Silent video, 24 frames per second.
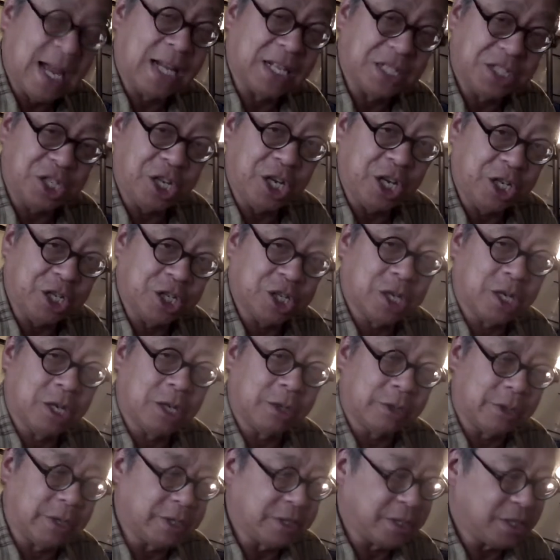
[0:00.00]
not change
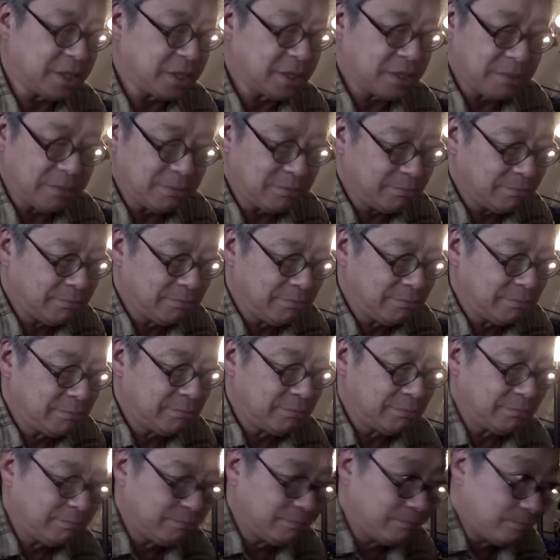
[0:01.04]
color. It just
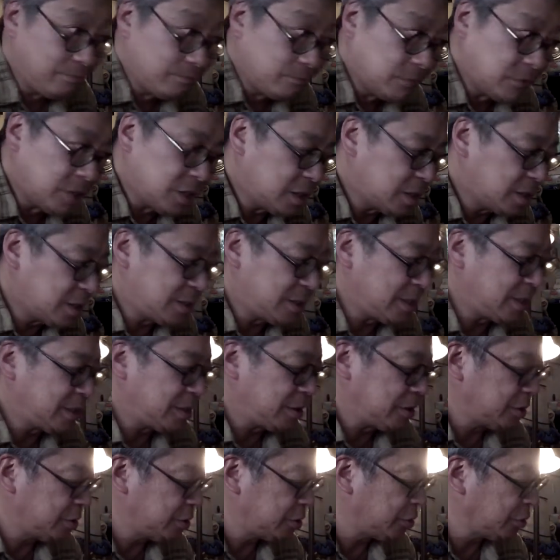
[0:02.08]

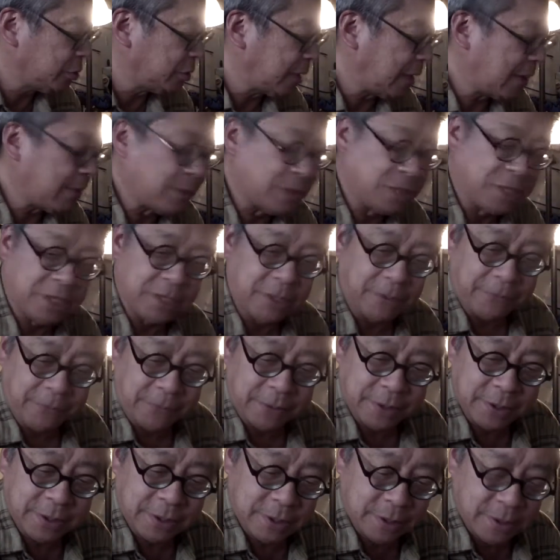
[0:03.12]
didn't show that much
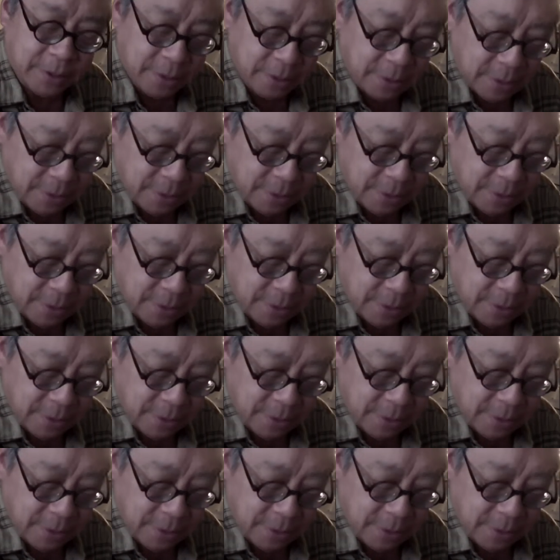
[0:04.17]
difference.